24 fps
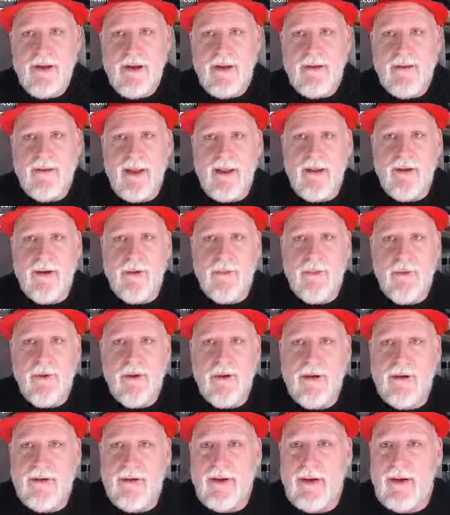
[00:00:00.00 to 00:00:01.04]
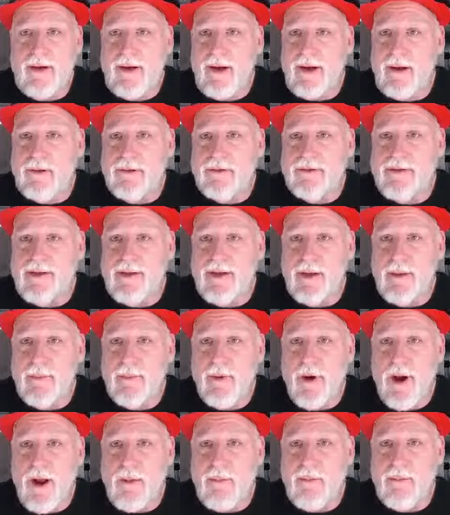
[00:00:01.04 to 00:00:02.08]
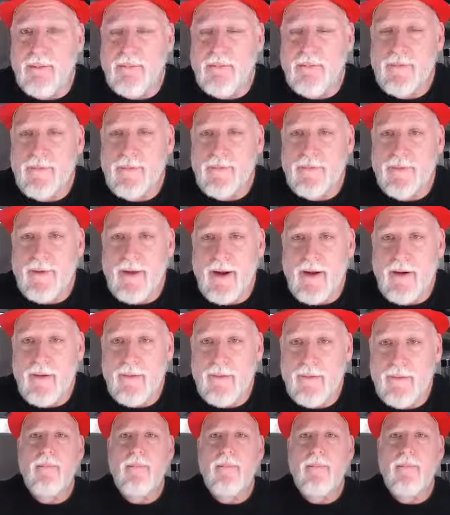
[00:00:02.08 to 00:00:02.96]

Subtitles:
they look pretty clean. I don't see any problem there.